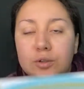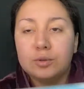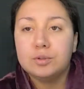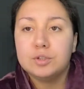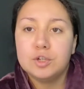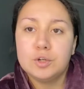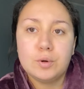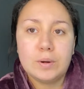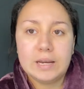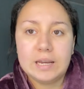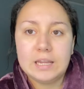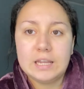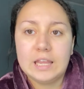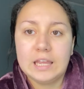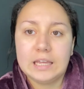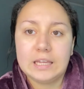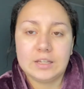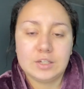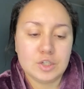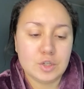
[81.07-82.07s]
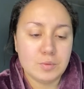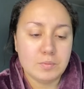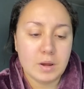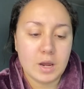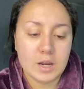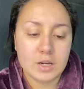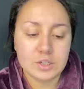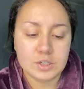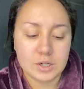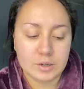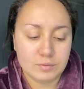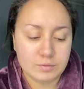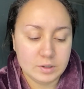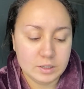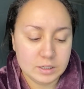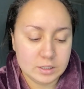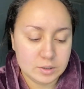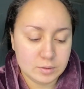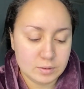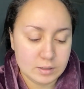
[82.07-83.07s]
too much. I don't
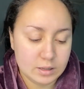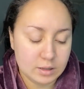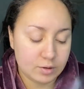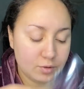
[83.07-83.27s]
really do anything